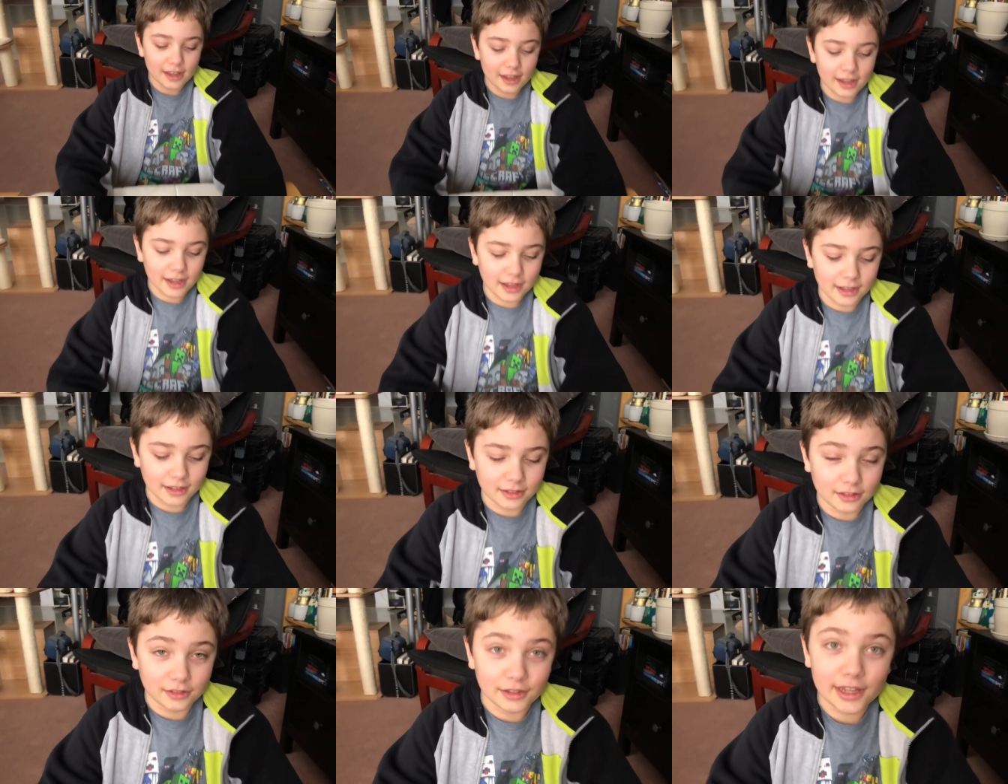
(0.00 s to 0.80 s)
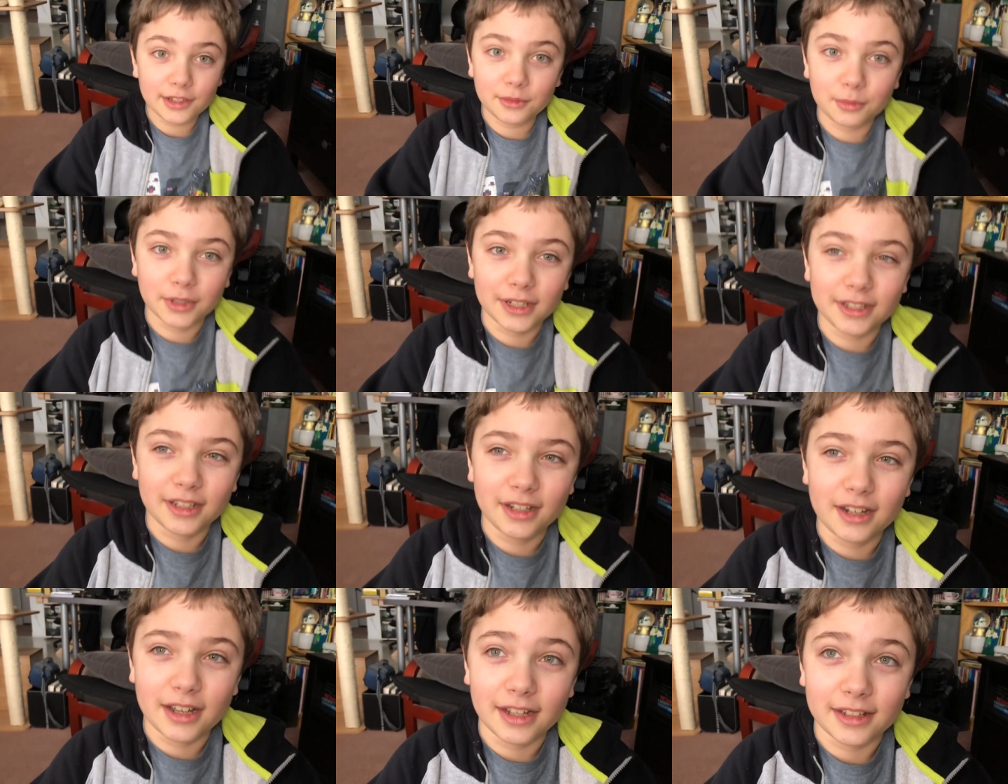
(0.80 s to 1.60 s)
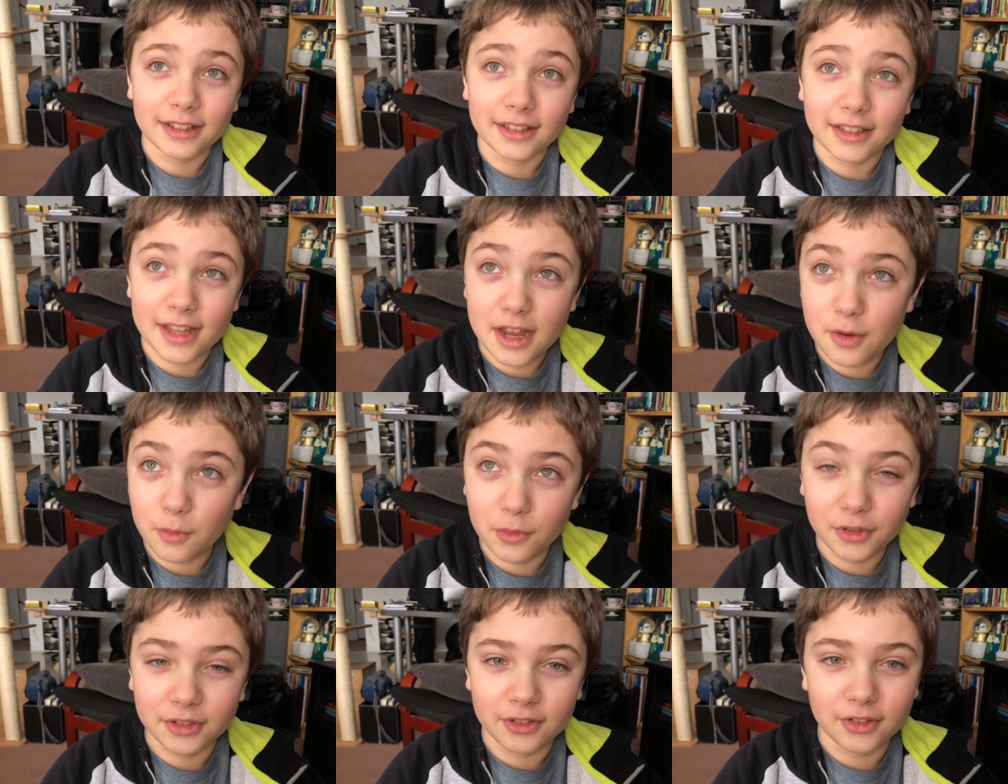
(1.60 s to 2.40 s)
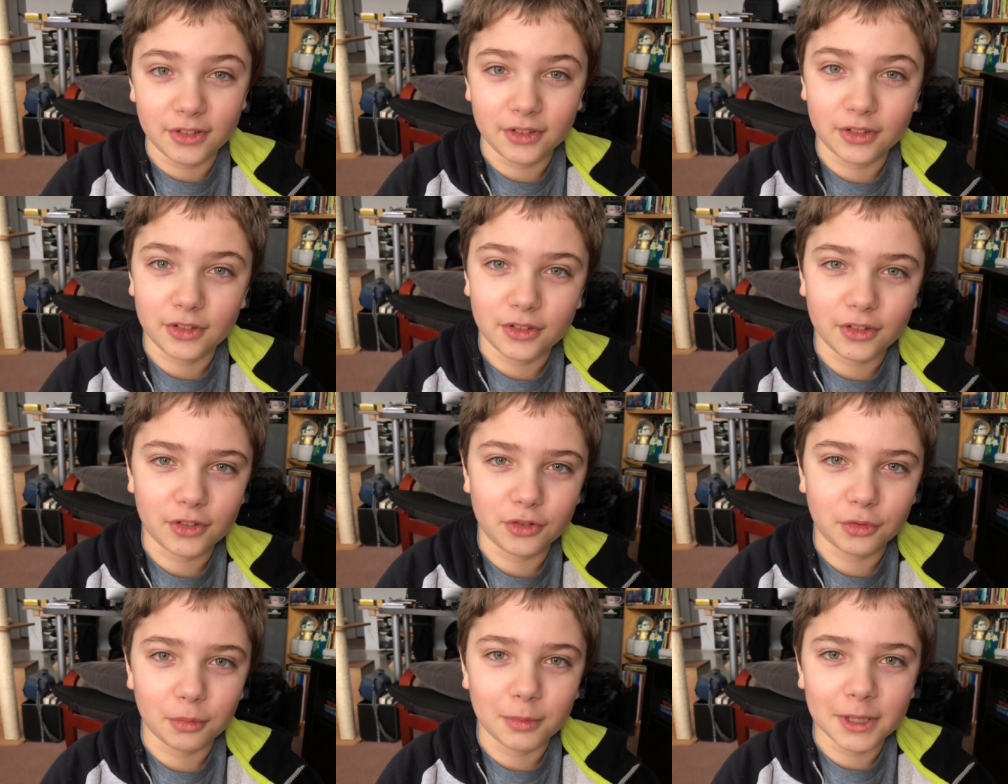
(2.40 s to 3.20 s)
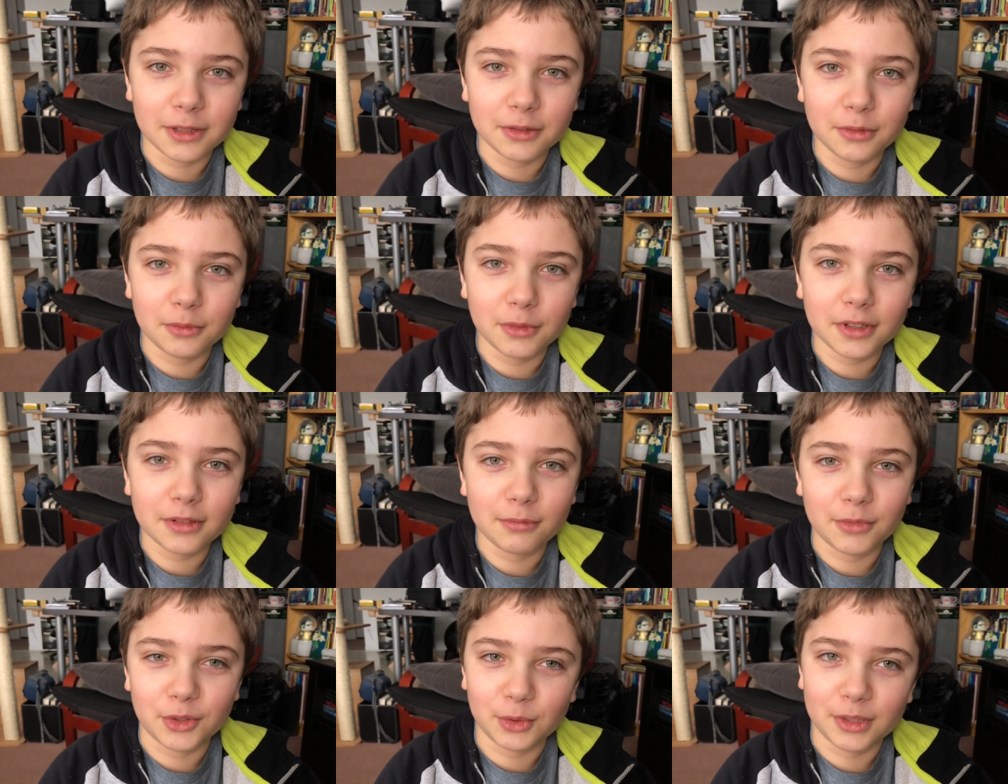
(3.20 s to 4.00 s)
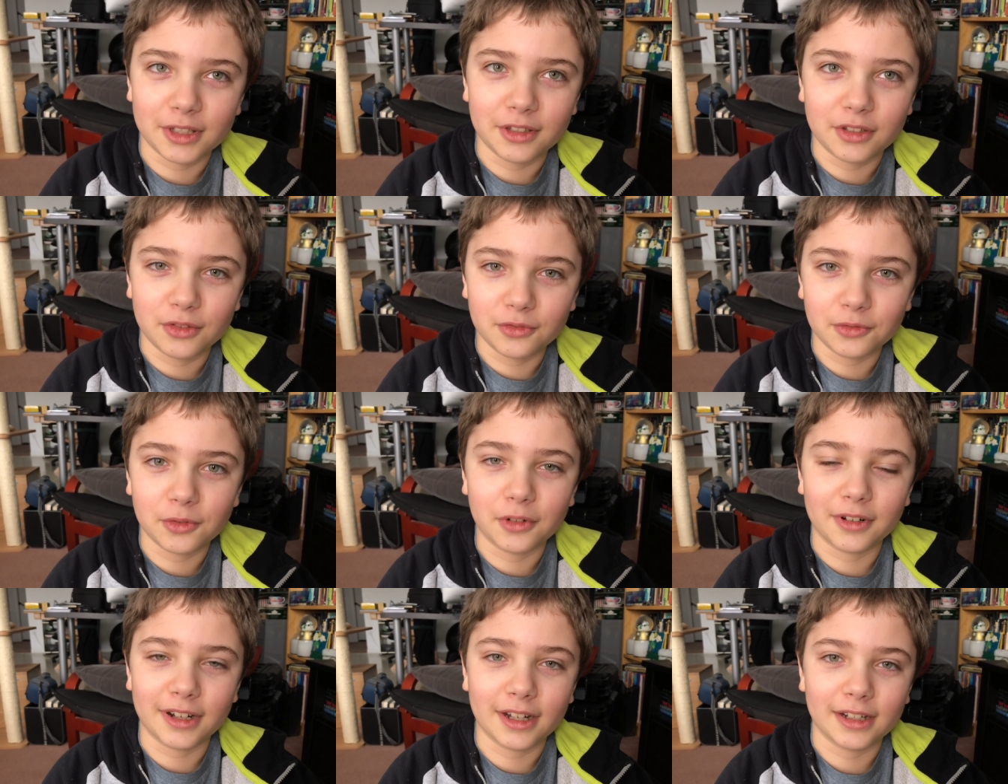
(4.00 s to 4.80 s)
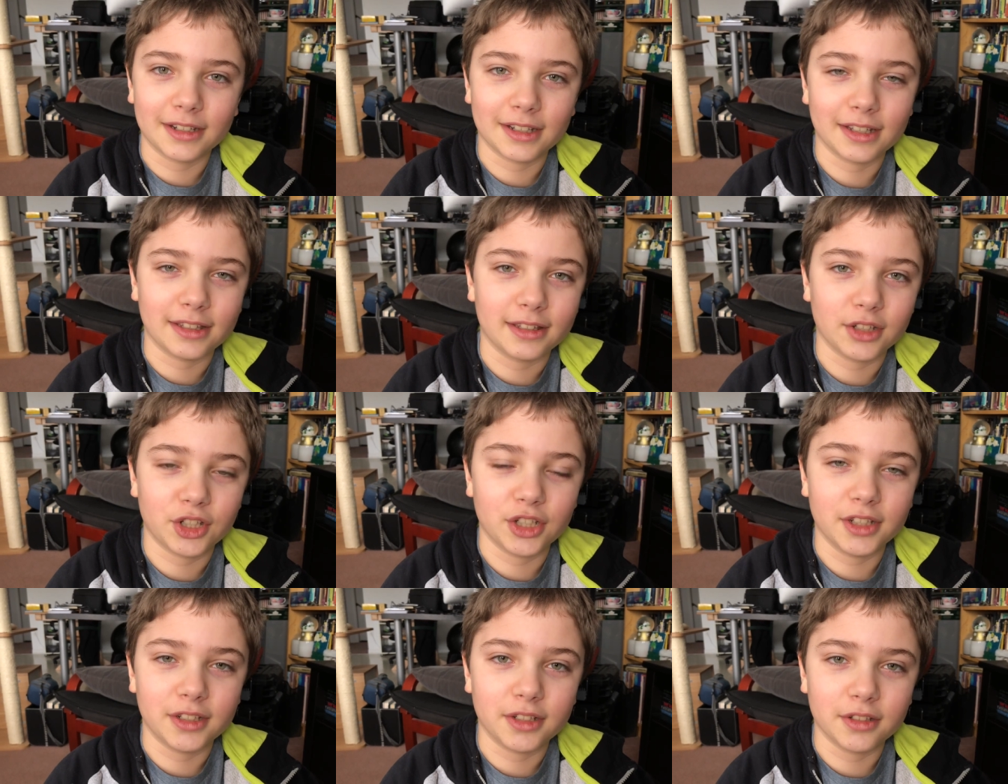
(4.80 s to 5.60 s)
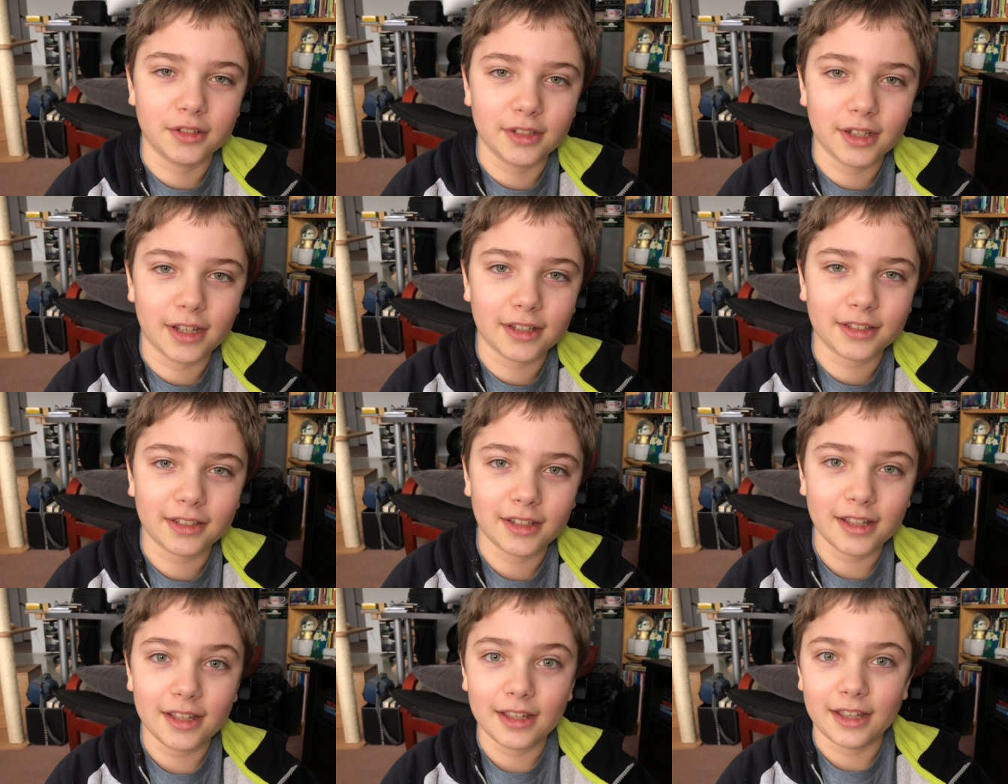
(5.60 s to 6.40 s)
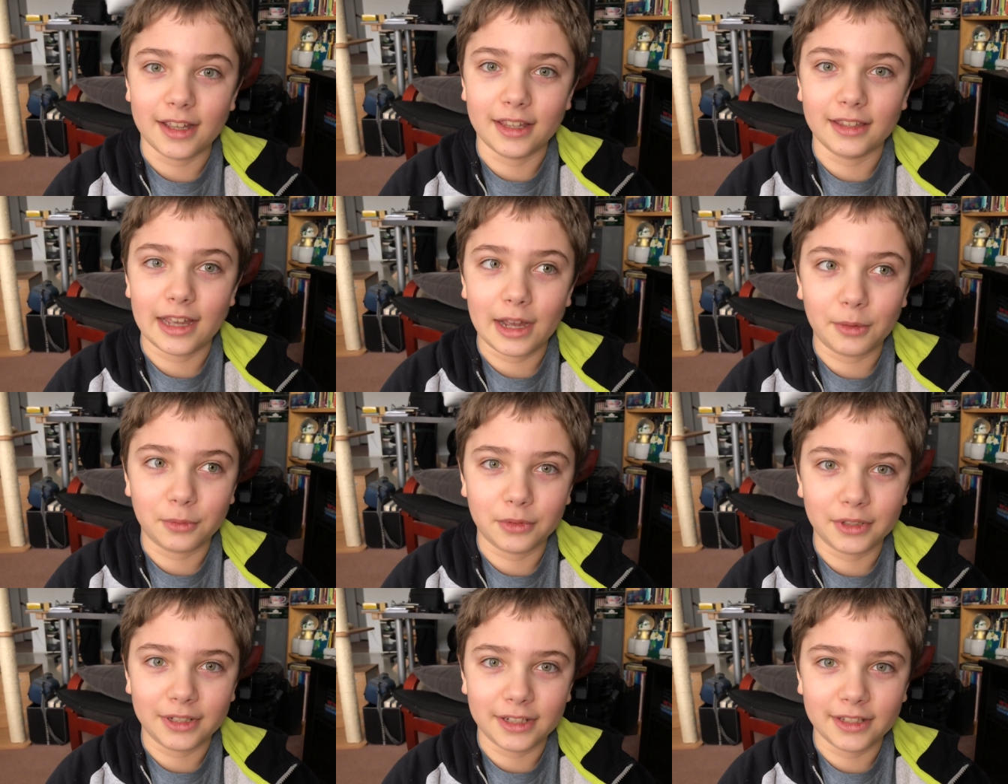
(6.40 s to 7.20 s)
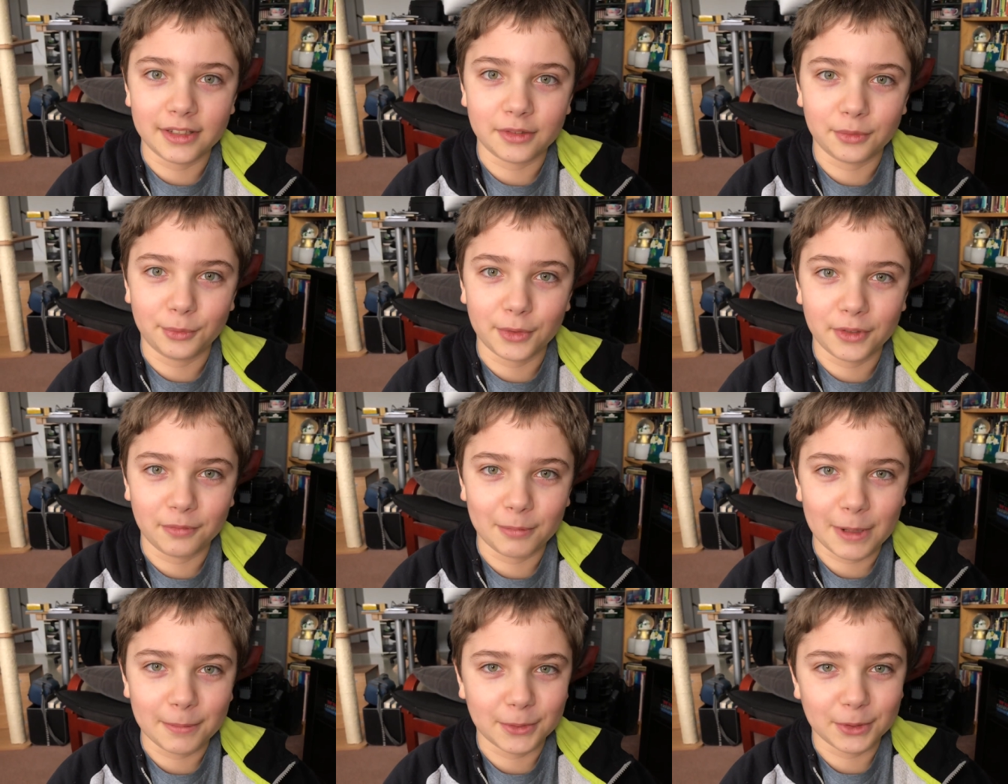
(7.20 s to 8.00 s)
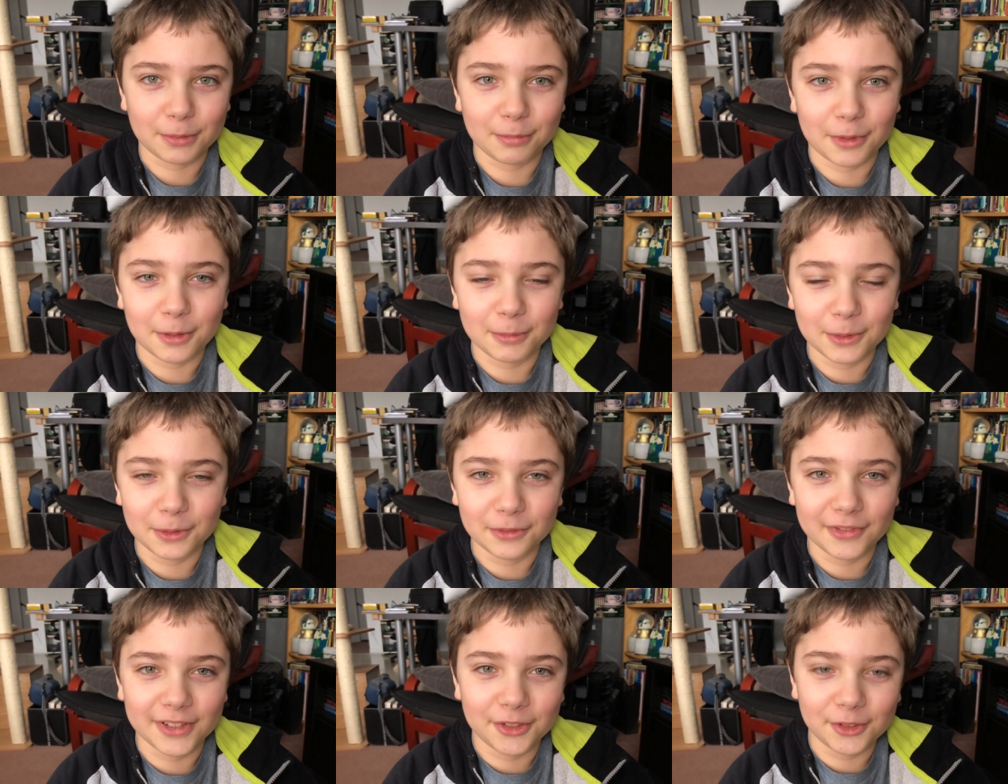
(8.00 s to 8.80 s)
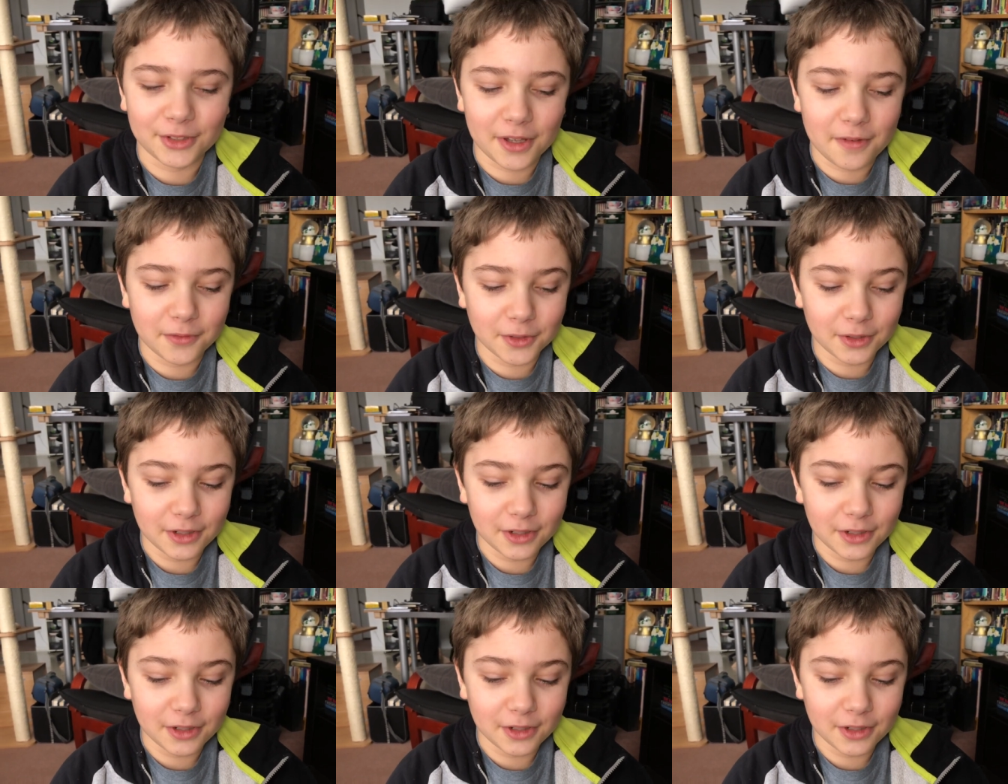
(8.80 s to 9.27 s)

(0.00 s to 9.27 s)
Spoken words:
and the last one I did, I think, was the 2x2 one between the 249 and the GHDDS, and that one is one of my most popular videos ever.